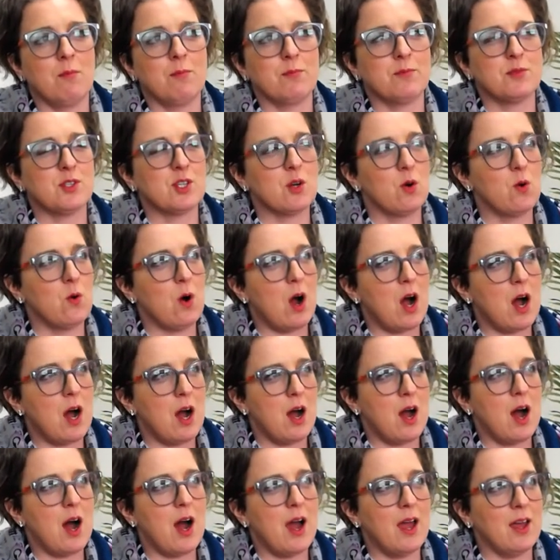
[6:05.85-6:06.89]
So
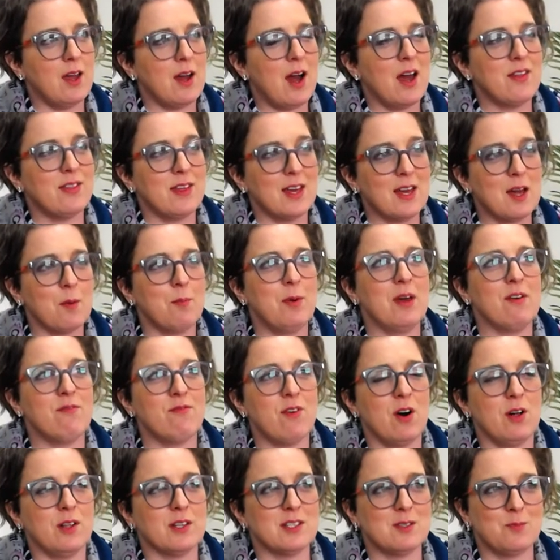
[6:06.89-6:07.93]
I think a
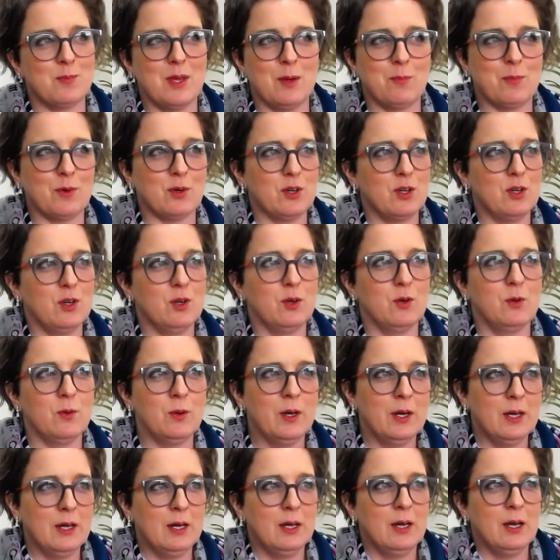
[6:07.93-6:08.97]
pitfall is people who
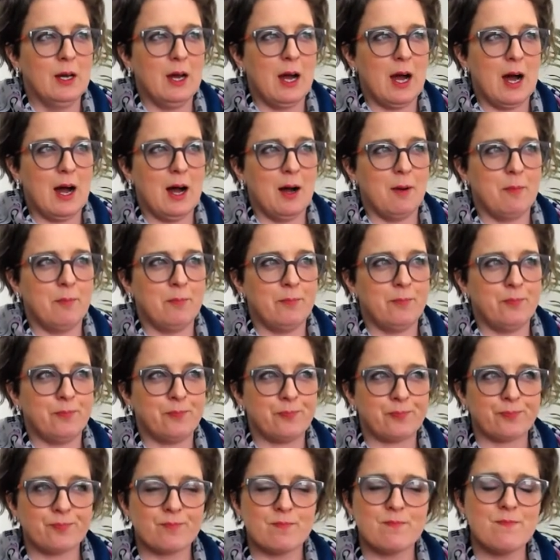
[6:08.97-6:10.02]

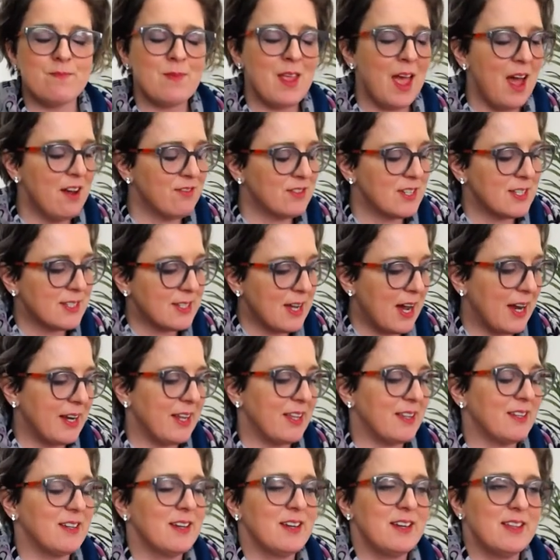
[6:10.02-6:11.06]
have
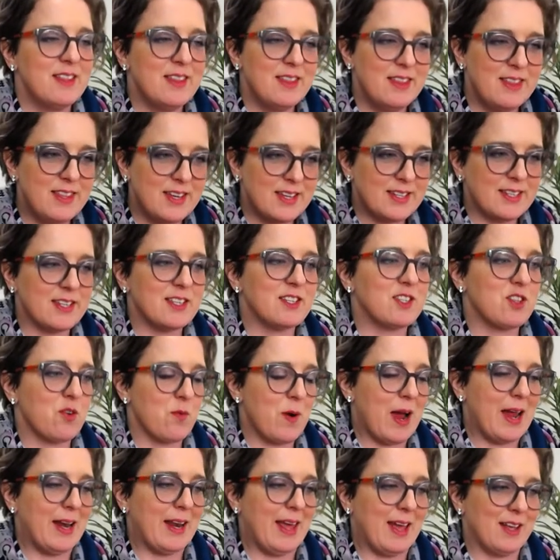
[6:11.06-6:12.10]
decided this is the
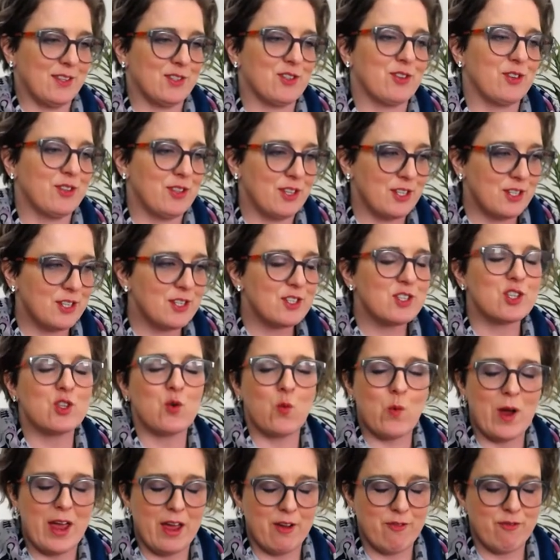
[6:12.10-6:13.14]
right answer, this is the
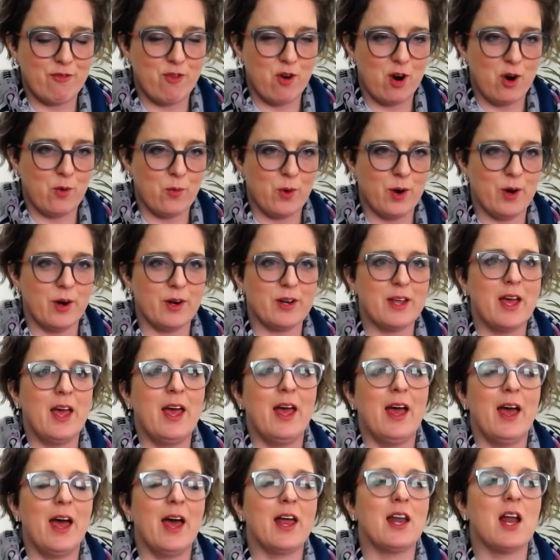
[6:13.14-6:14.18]
way forward,
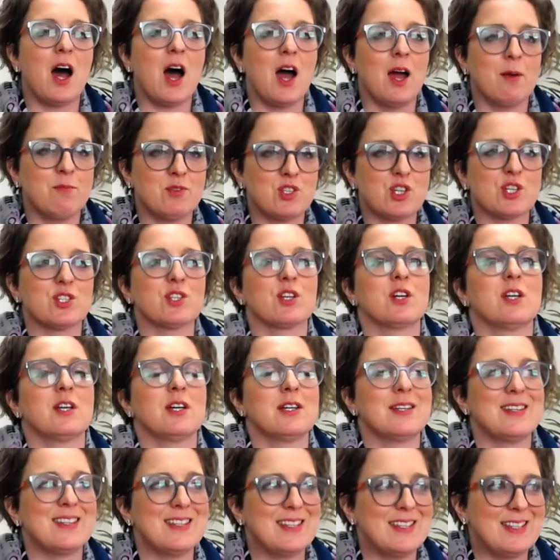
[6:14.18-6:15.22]
and I'm just going
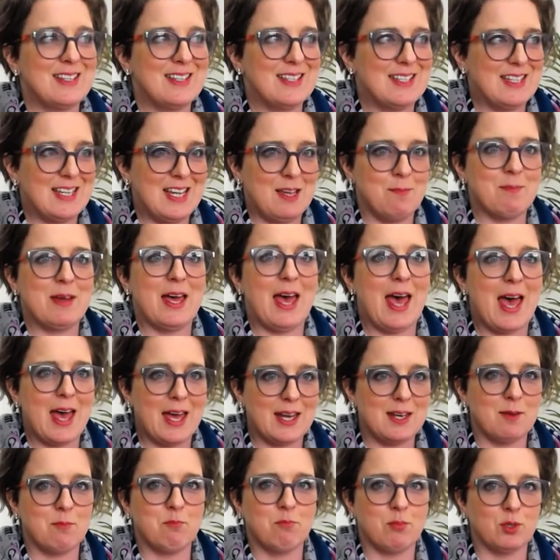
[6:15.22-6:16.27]
to steam
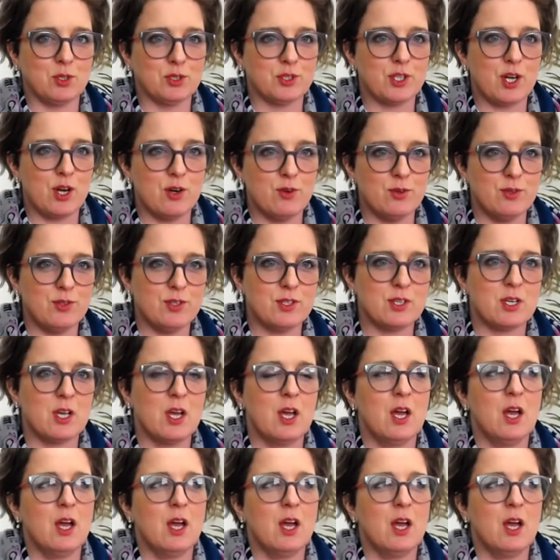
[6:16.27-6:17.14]
ahead and bulldoze.